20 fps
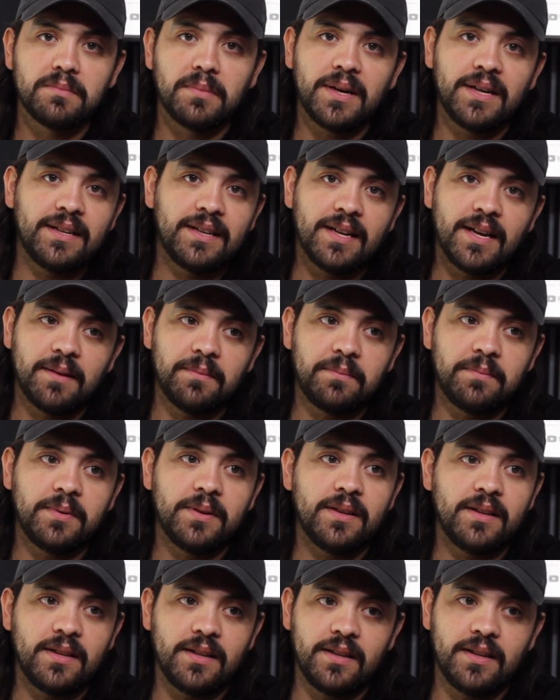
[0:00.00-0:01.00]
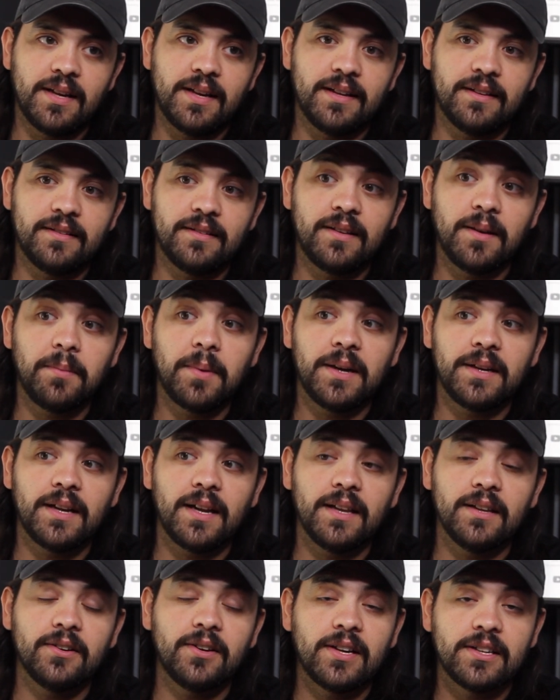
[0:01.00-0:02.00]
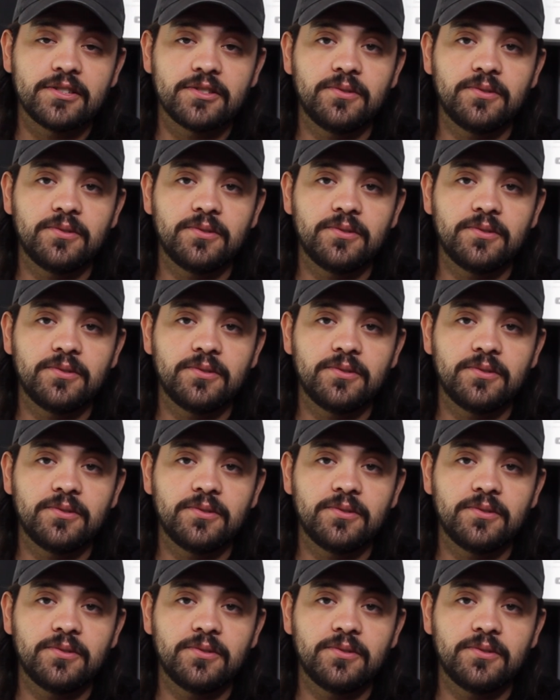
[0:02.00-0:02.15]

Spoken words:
might not look as